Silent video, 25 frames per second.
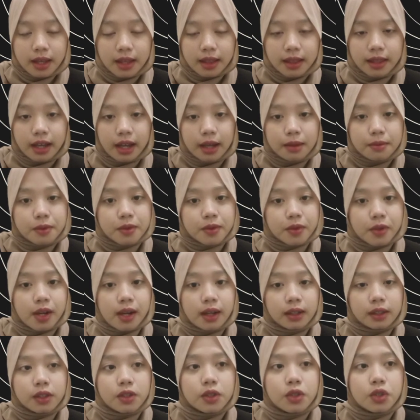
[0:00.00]
The
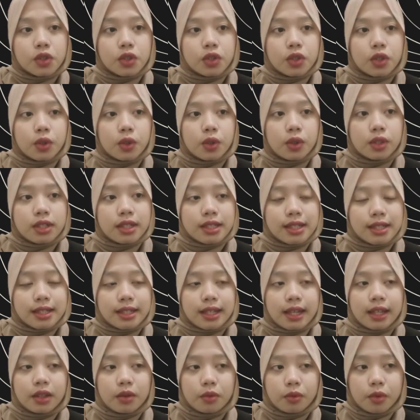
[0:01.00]
abstract should
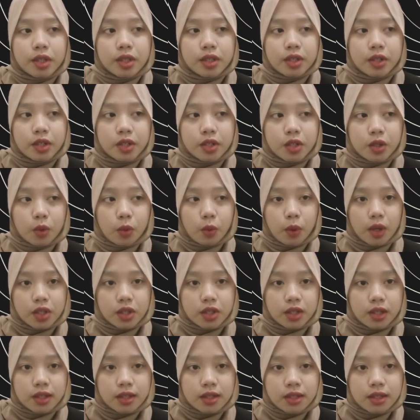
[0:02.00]
state research
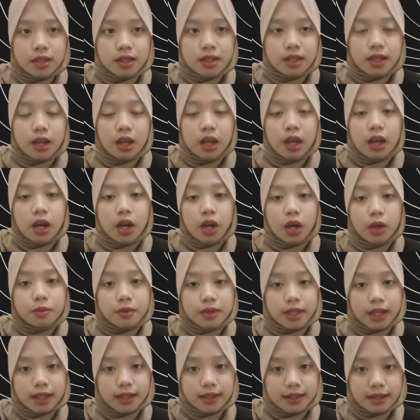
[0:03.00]
questions,
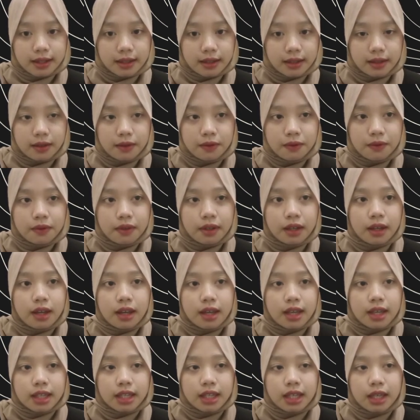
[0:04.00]
objective,
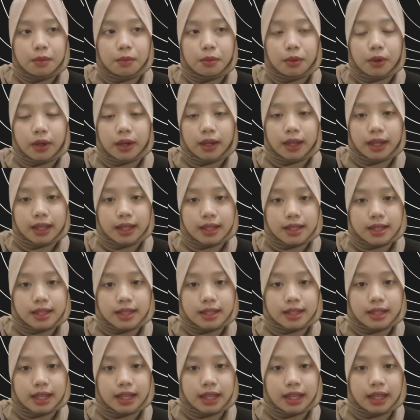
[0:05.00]
key points
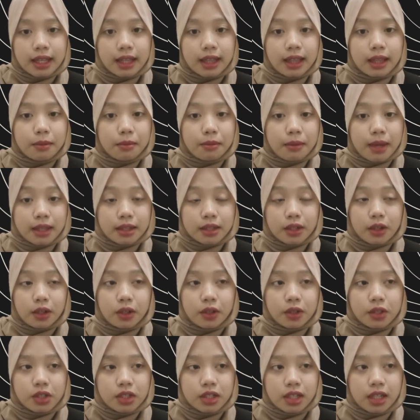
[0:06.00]
in the
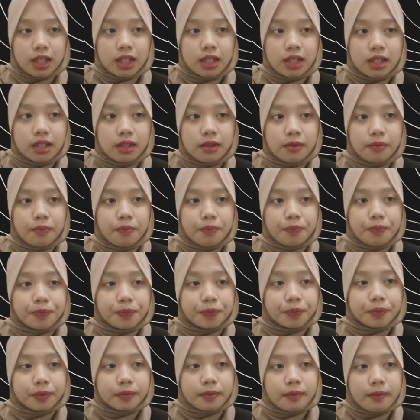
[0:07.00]
methodology,
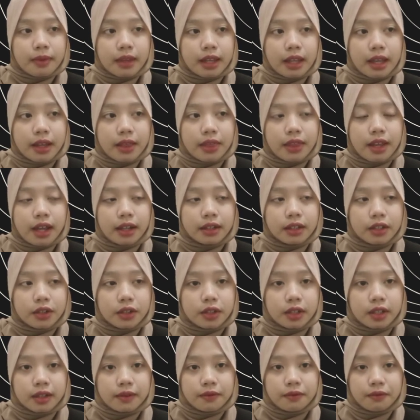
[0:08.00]
that
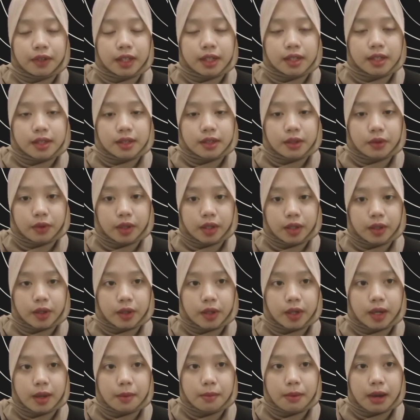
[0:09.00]
could convince the
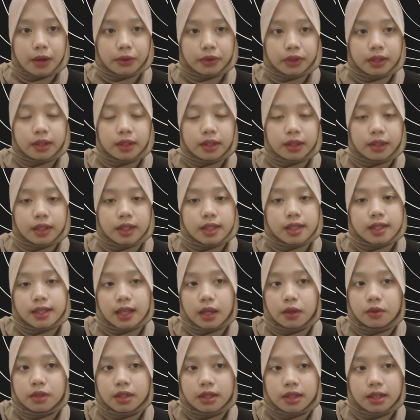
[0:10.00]
reader about the
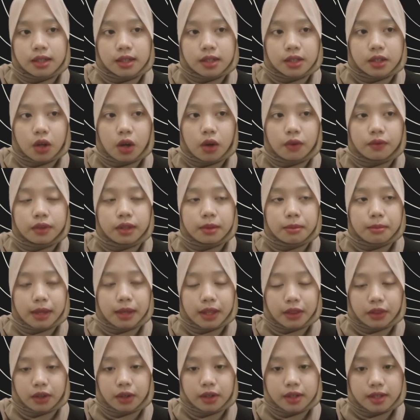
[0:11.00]
soundness of the
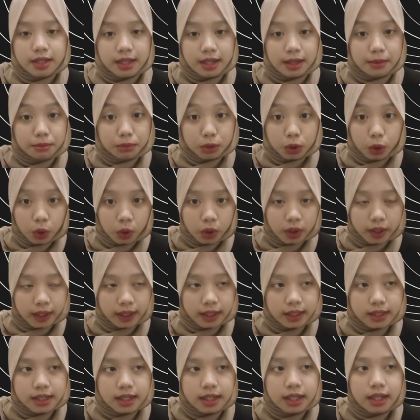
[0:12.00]
methods
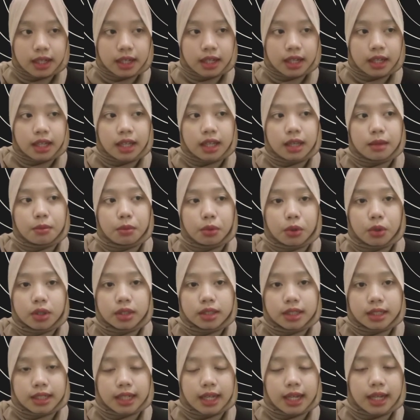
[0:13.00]
employed,
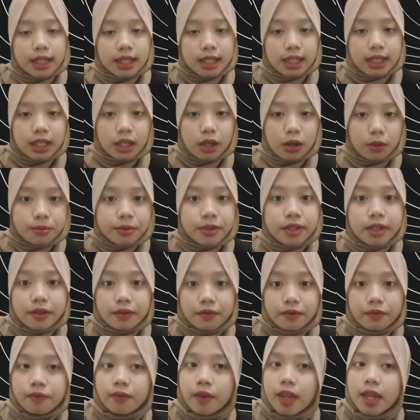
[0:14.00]
important and key
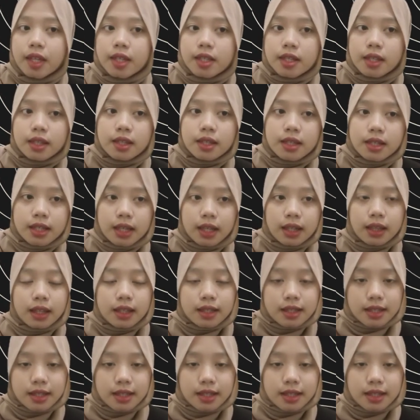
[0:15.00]
observations in the